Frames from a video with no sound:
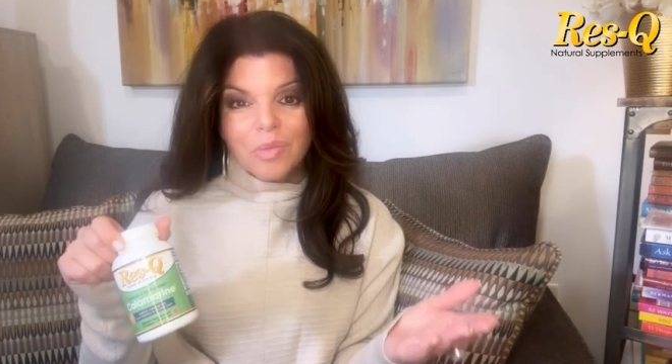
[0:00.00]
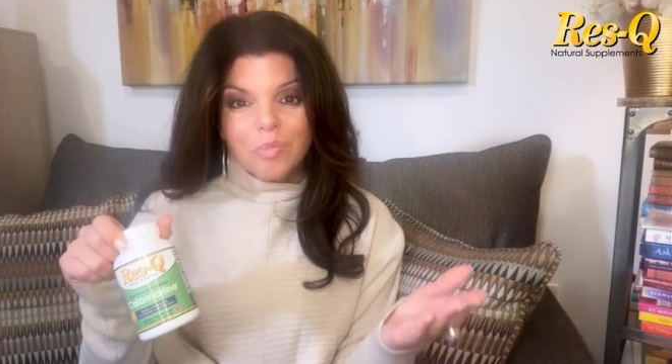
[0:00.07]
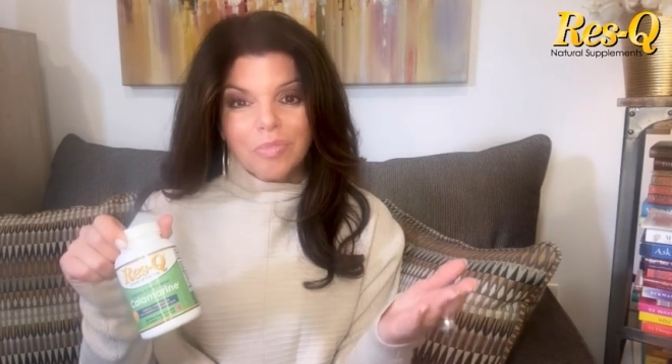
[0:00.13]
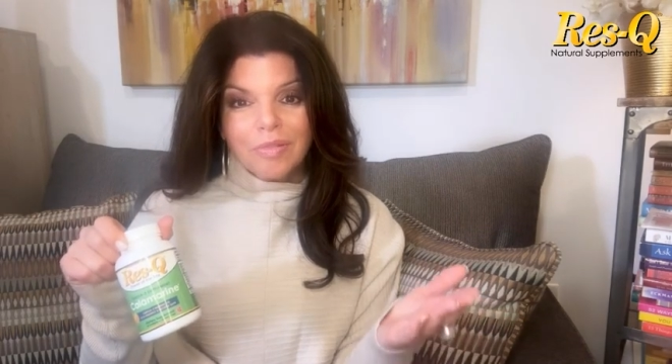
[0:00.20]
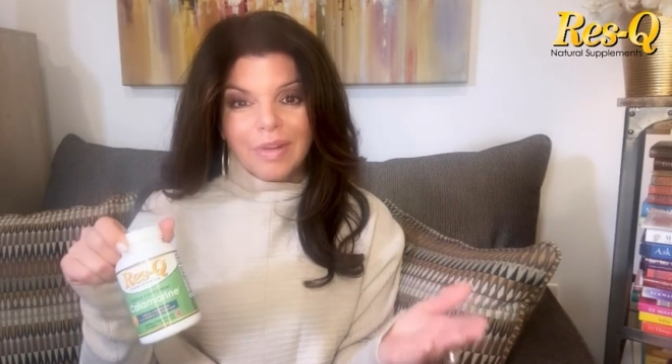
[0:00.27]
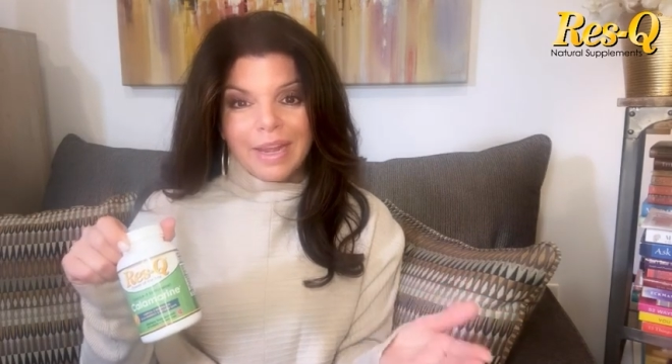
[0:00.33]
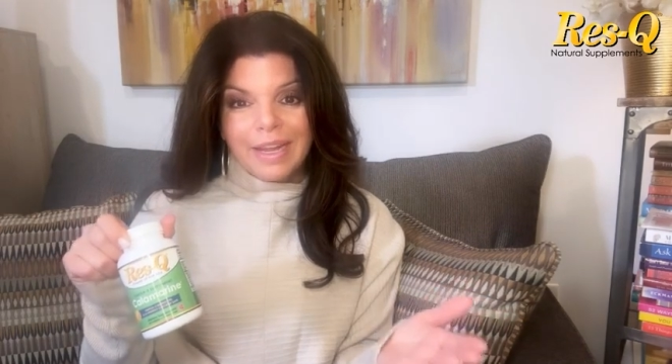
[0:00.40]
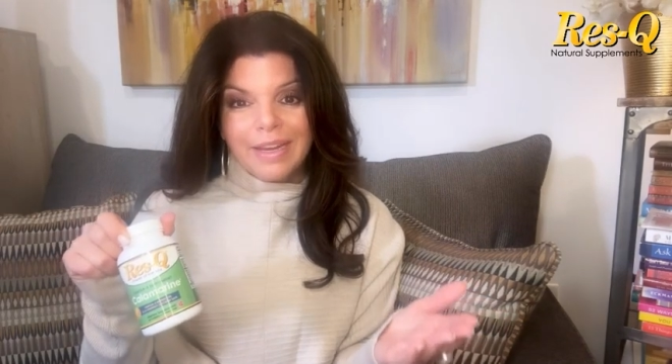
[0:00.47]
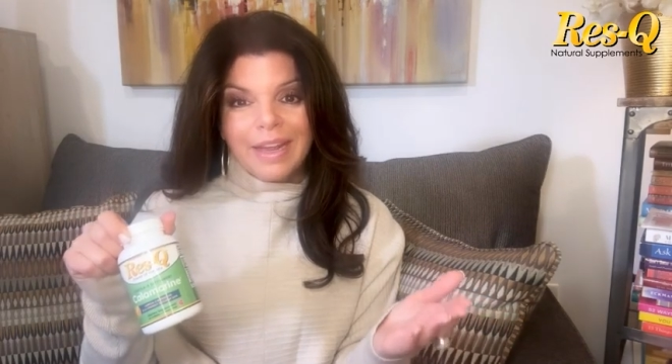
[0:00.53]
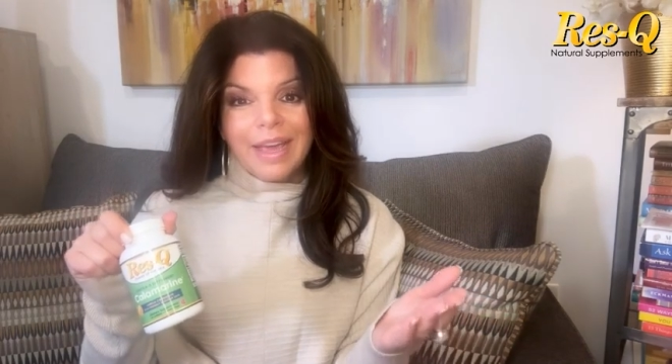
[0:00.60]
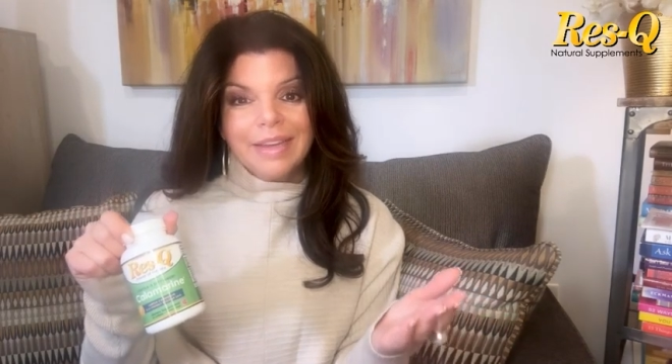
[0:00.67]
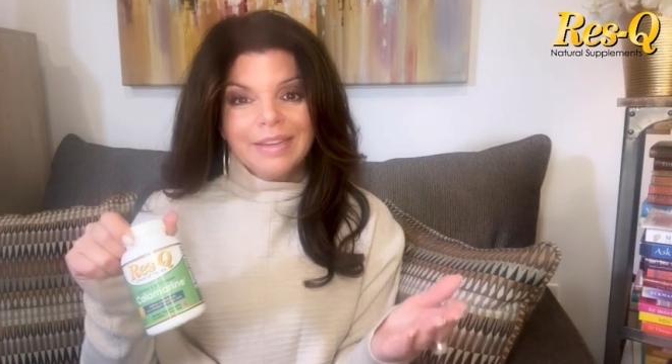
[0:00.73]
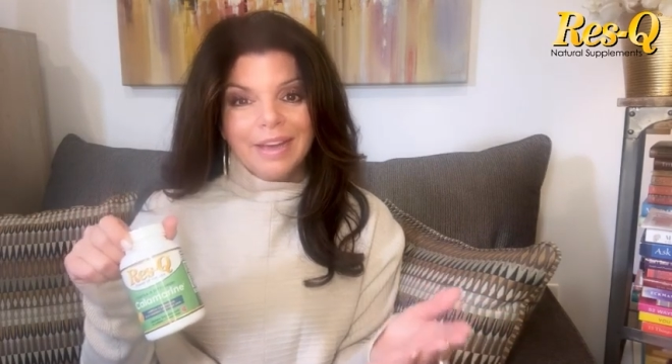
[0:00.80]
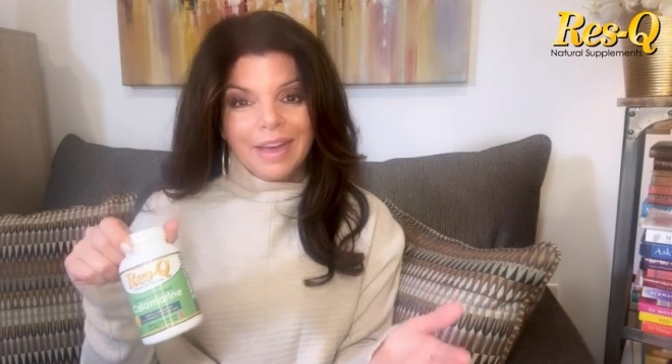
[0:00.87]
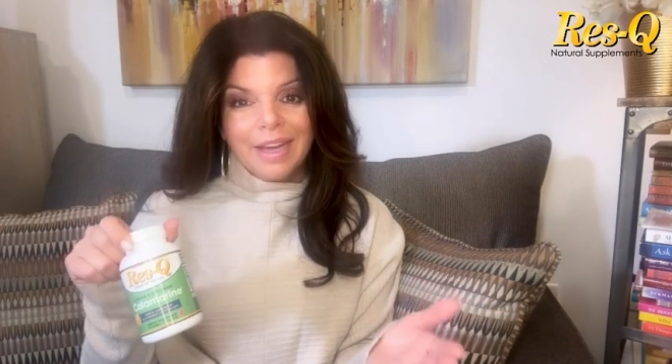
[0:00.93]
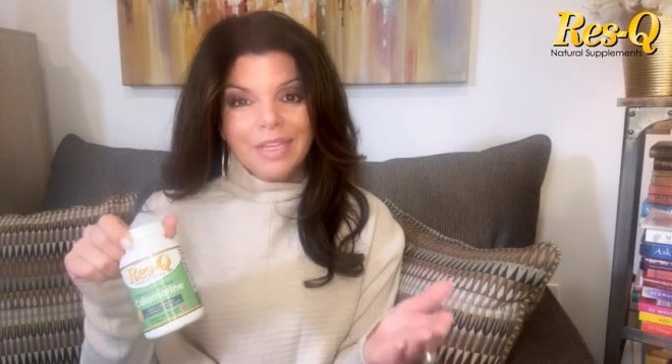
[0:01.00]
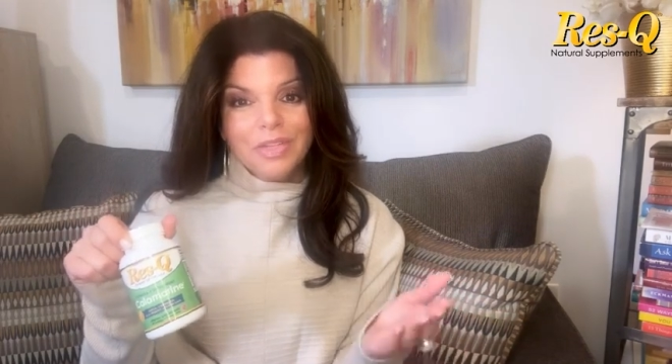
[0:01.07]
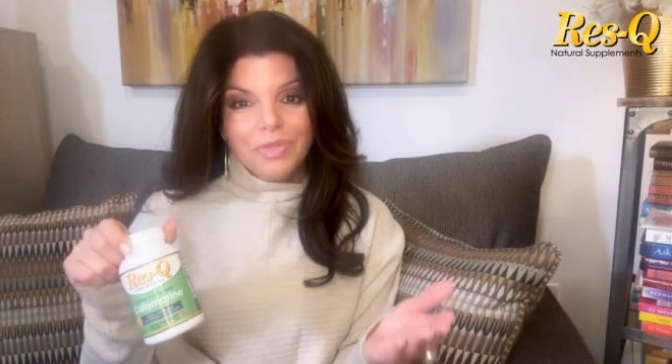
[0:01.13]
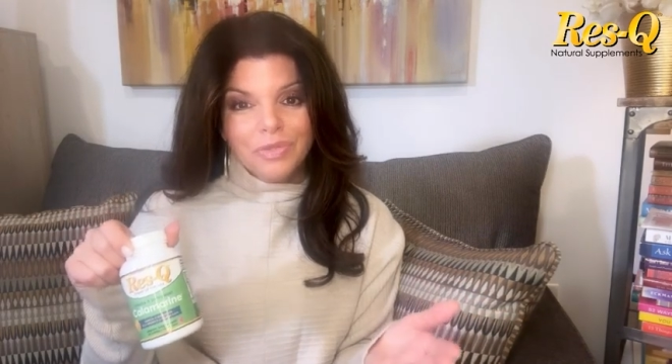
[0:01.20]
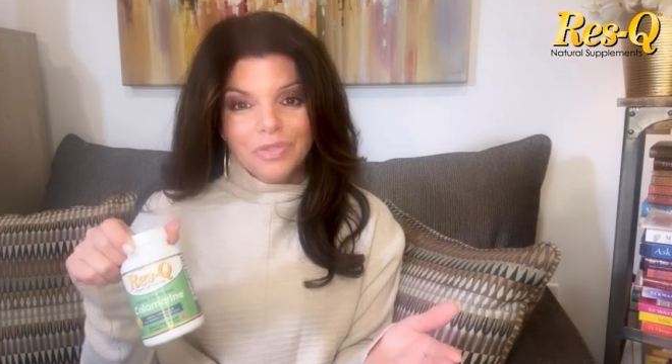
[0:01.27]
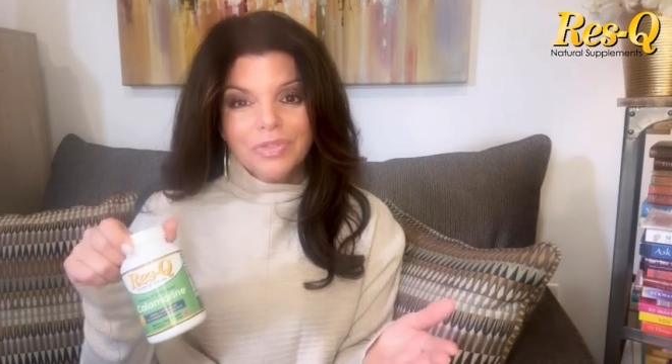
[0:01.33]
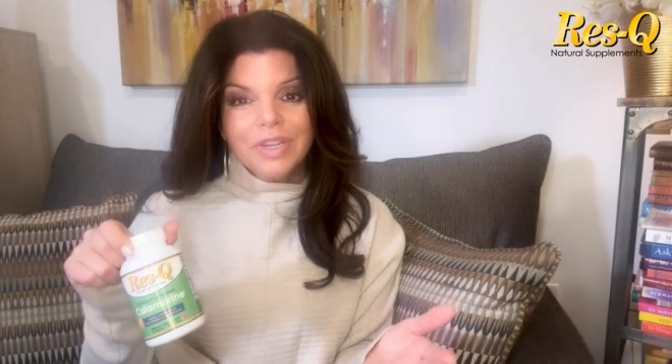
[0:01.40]
brain and eye
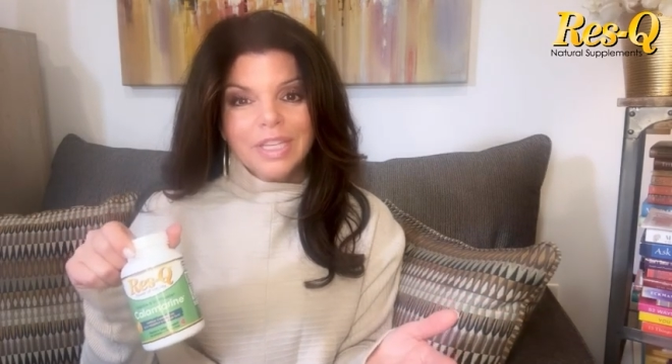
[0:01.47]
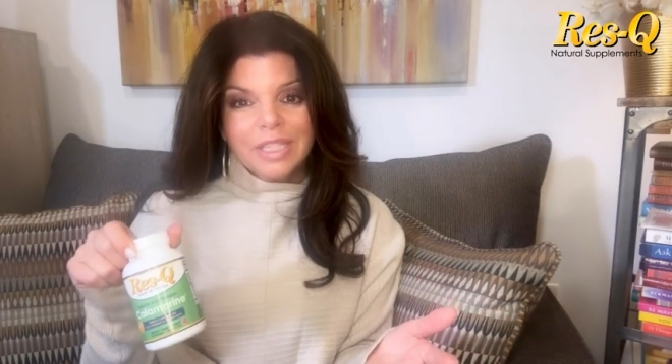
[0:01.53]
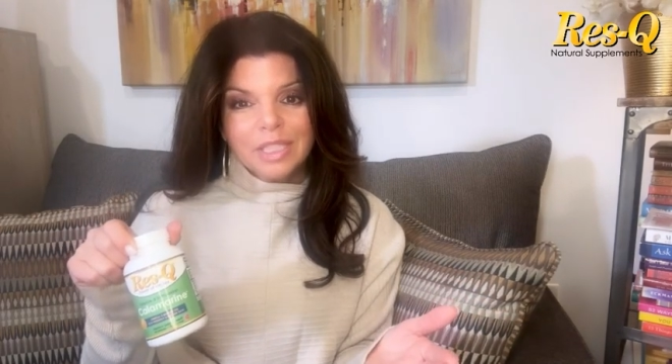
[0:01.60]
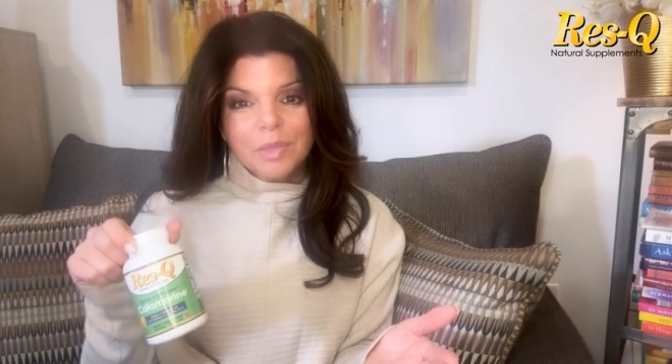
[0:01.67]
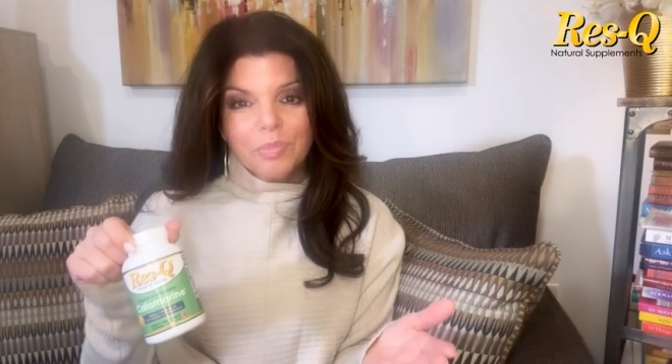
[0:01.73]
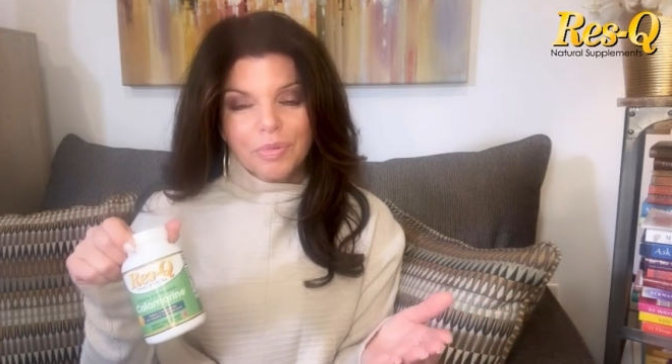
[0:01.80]
nutrients